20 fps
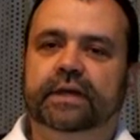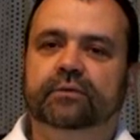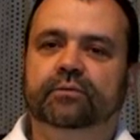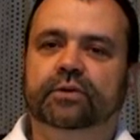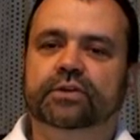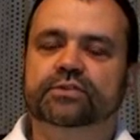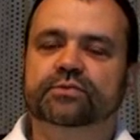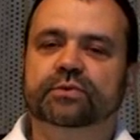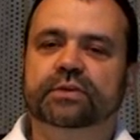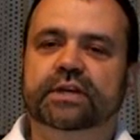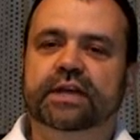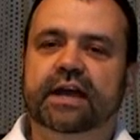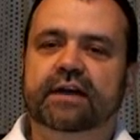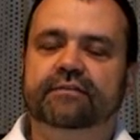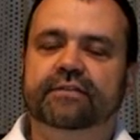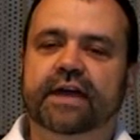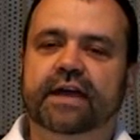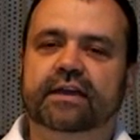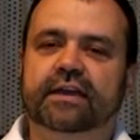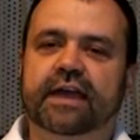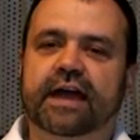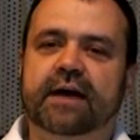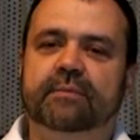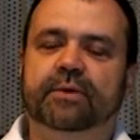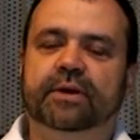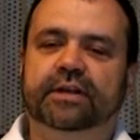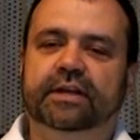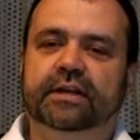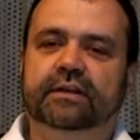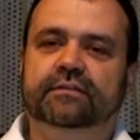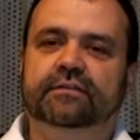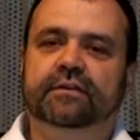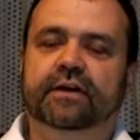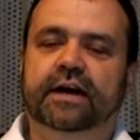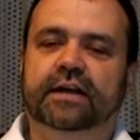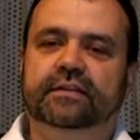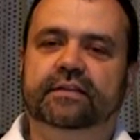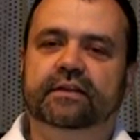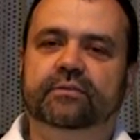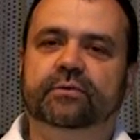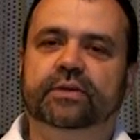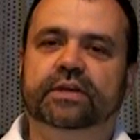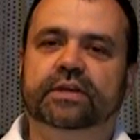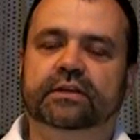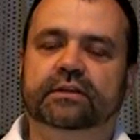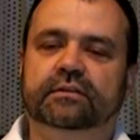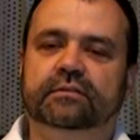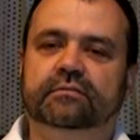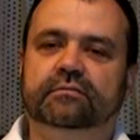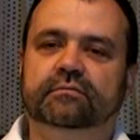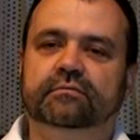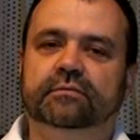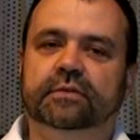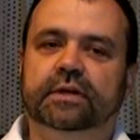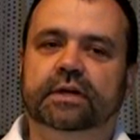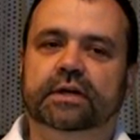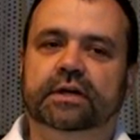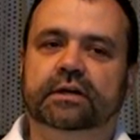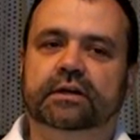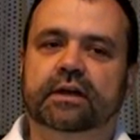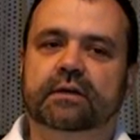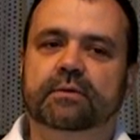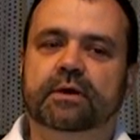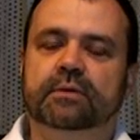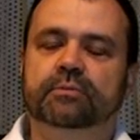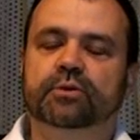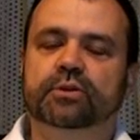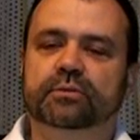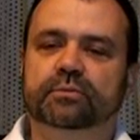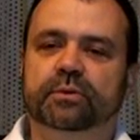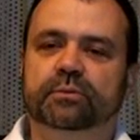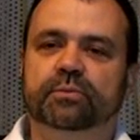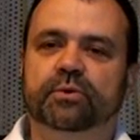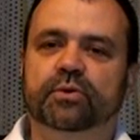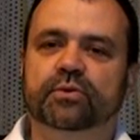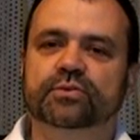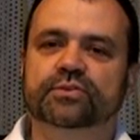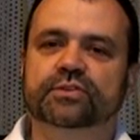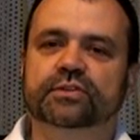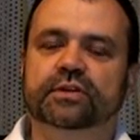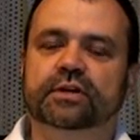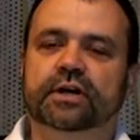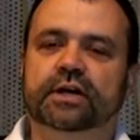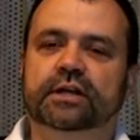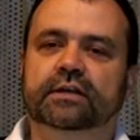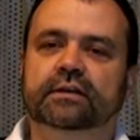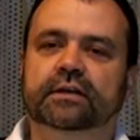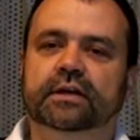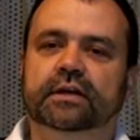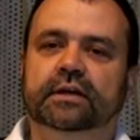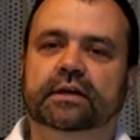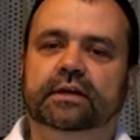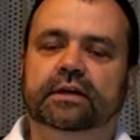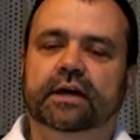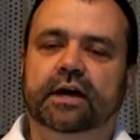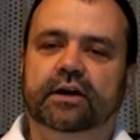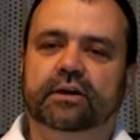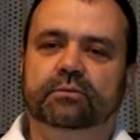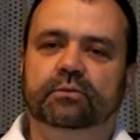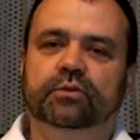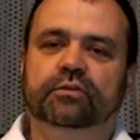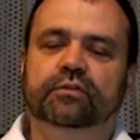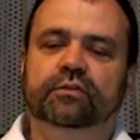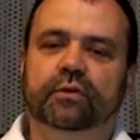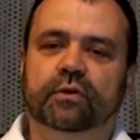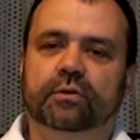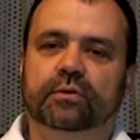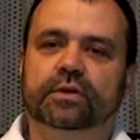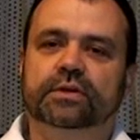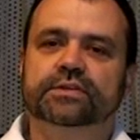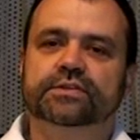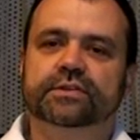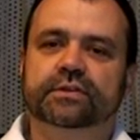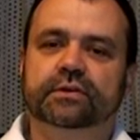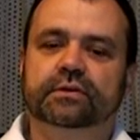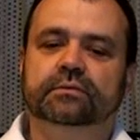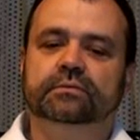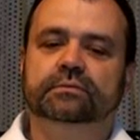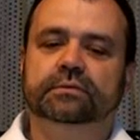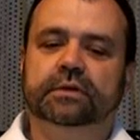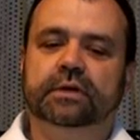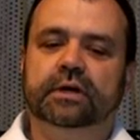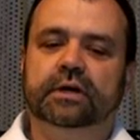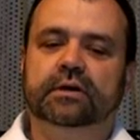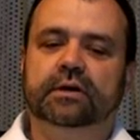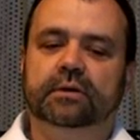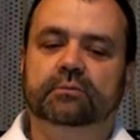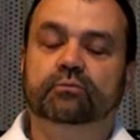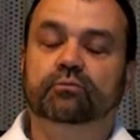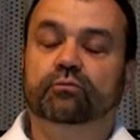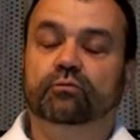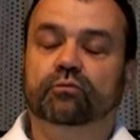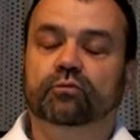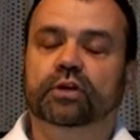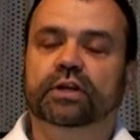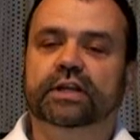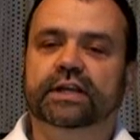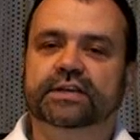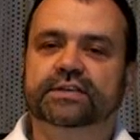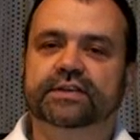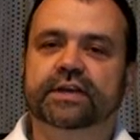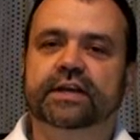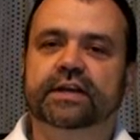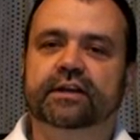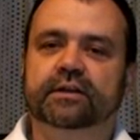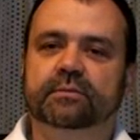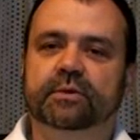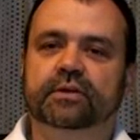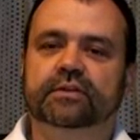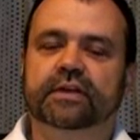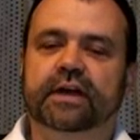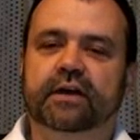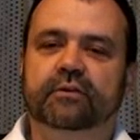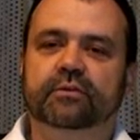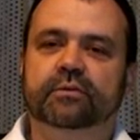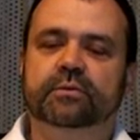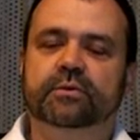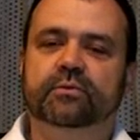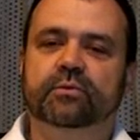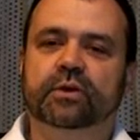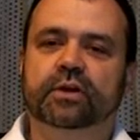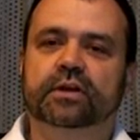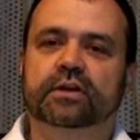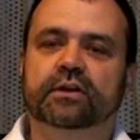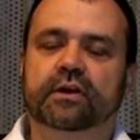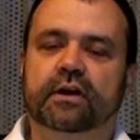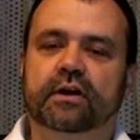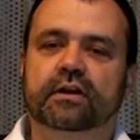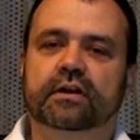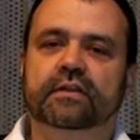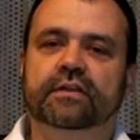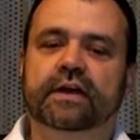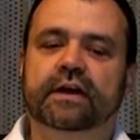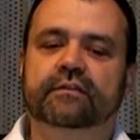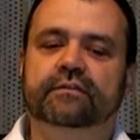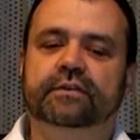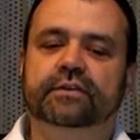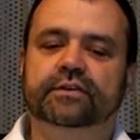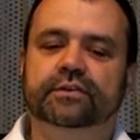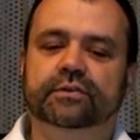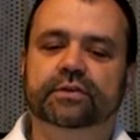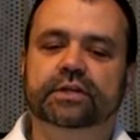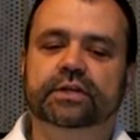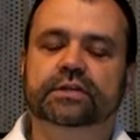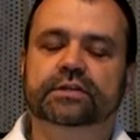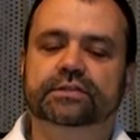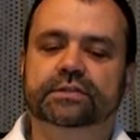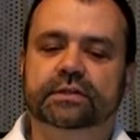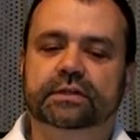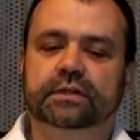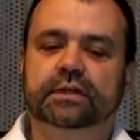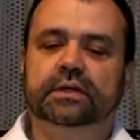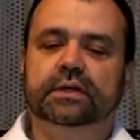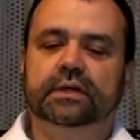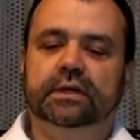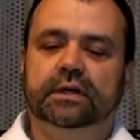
And once we have that gap identified, then we can uh, come up with a proposal on how to move forward. So uh, I'm really excited about that. We've been working hard on that for two years.